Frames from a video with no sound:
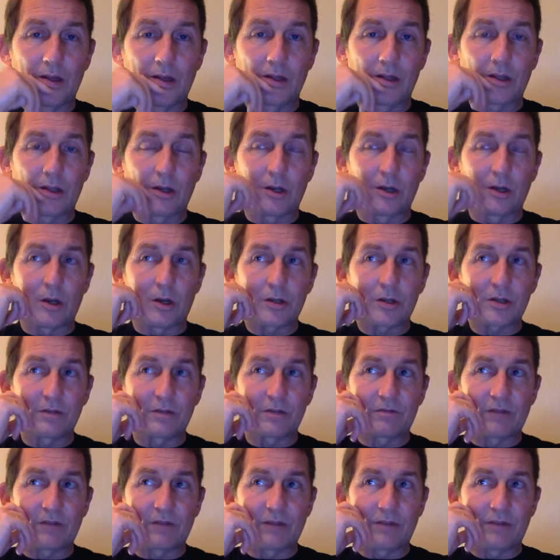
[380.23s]
The loss
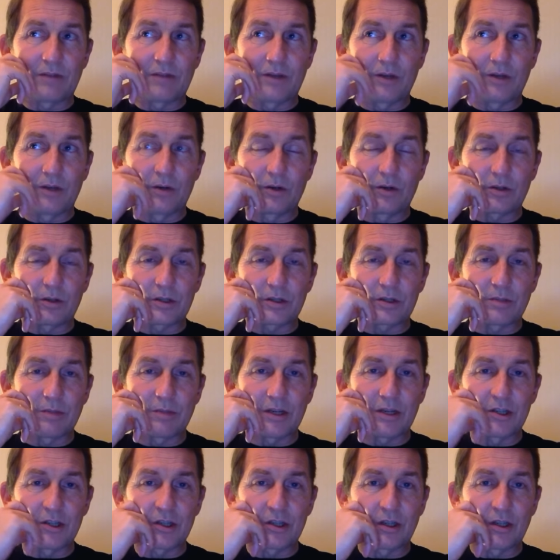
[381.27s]
of revenue, not to
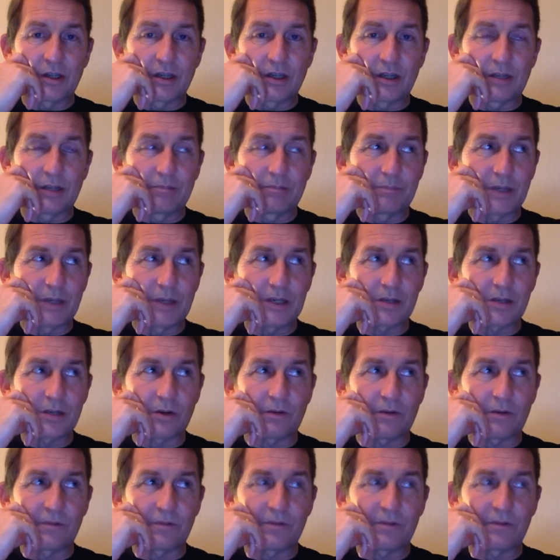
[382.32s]
mention the piss
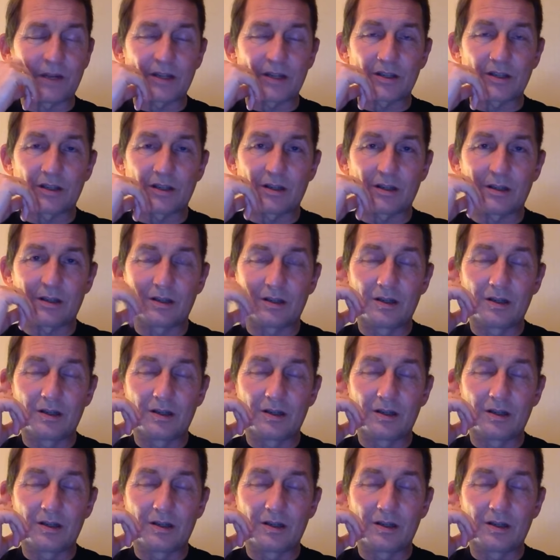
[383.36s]
off factor